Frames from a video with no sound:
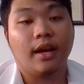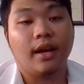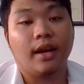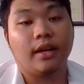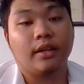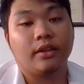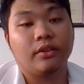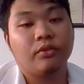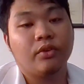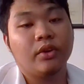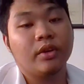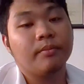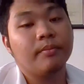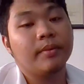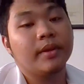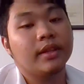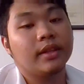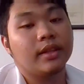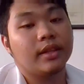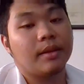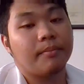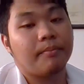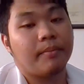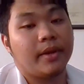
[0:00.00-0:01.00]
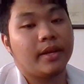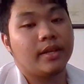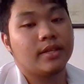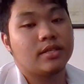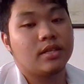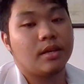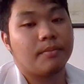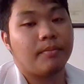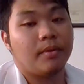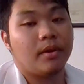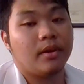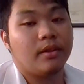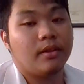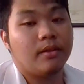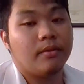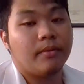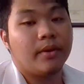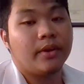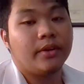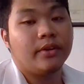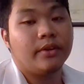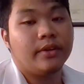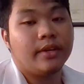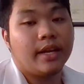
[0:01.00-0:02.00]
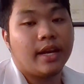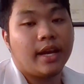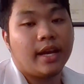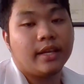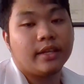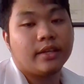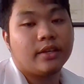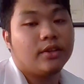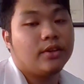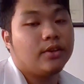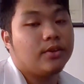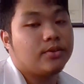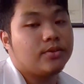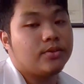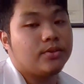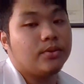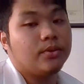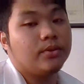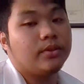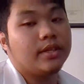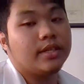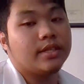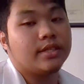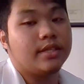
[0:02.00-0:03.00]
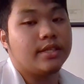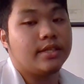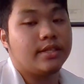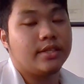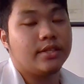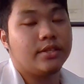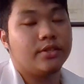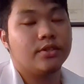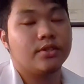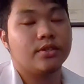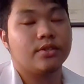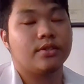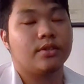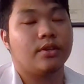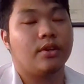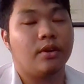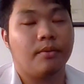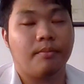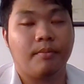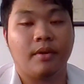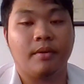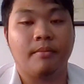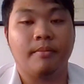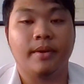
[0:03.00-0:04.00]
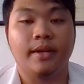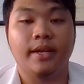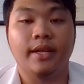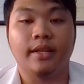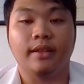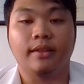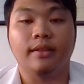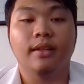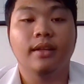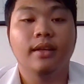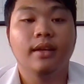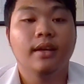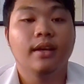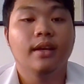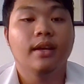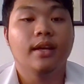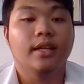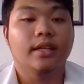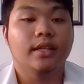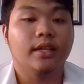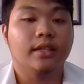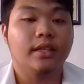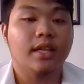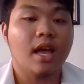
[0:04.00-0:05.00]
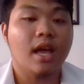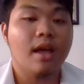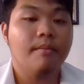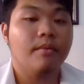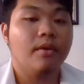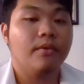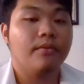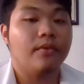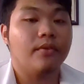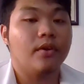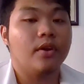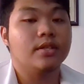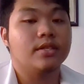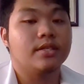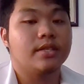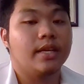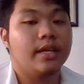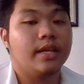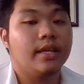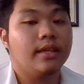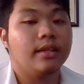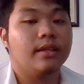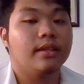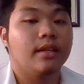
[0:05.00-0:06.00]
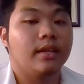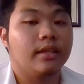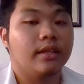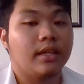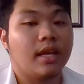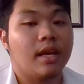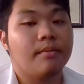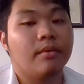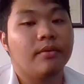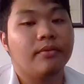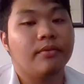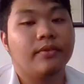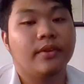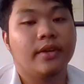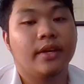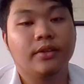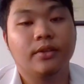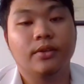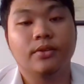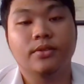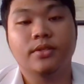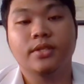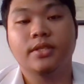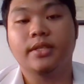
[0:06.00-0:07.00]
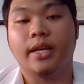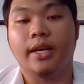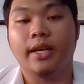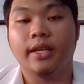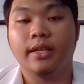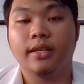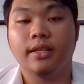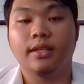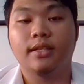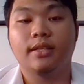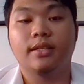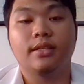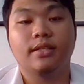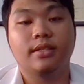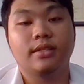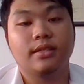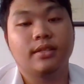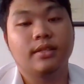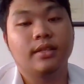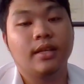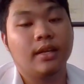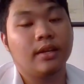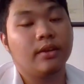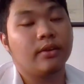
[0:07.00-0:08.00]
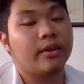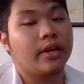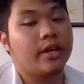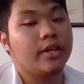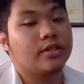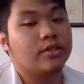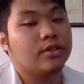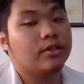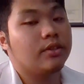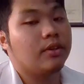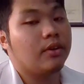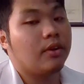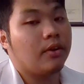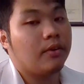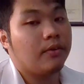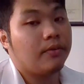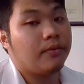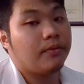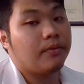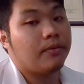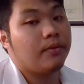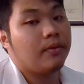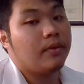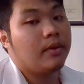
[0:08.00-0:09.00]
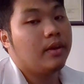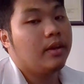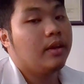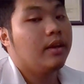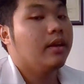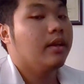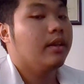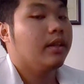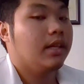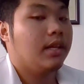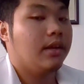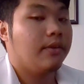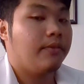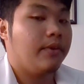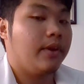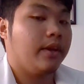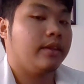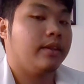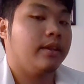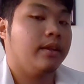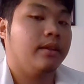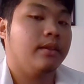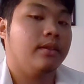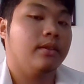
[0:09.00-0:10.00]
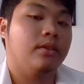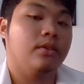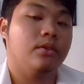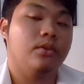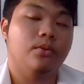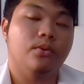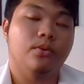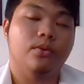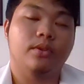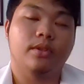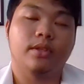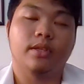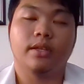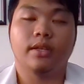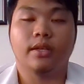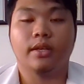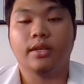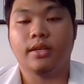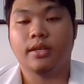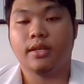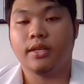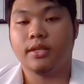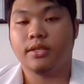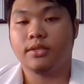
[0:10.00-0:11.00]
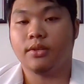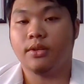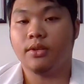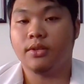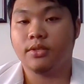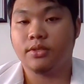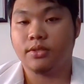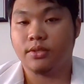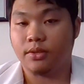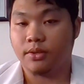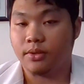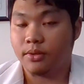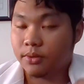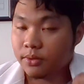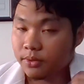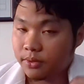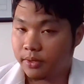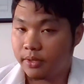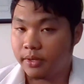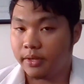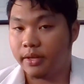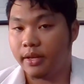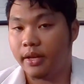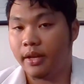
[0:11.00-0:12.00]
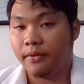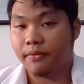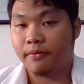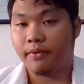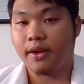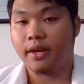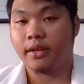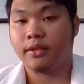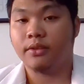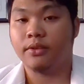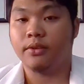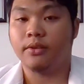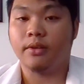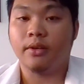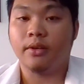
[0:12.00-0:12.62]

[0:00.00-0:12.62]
Treatment depends upon whether the ankylosed tooth is deciduous or permanent. The time of onset, the time of diagnosis, and the location of the affected tooth is also a factor.